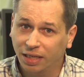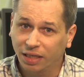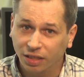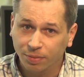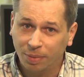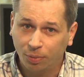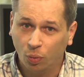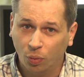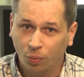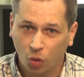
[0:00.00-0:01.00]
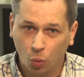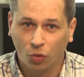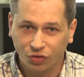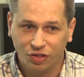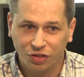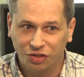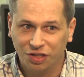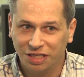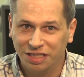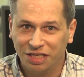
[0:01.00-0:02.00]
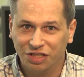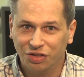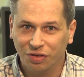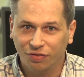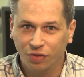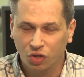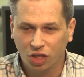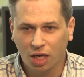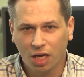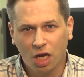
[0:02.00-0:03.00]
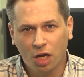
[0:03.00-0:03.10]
these people who wanted to study dentistry in the future.